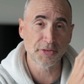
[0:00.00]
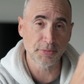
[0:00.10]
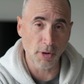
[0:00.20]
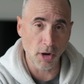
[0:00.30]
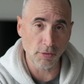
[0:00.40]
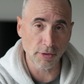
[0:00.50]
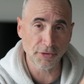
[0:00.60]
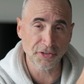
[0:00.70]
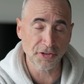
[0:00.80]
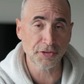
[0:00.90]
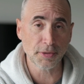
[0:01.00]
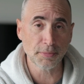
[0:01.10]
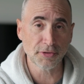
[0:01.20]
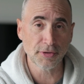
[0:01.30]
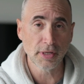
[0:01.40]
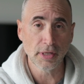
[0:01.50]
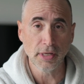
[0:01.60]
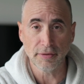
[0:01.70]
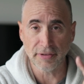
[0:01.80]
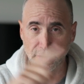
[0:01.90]
smaller systems
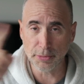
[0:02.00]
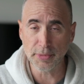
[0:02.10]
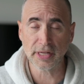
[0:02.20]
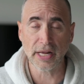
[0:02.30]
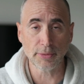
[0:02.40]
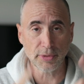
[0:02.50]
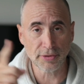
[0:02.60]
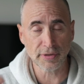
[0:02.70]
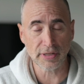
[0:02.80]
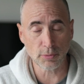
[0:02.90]
that communicate with,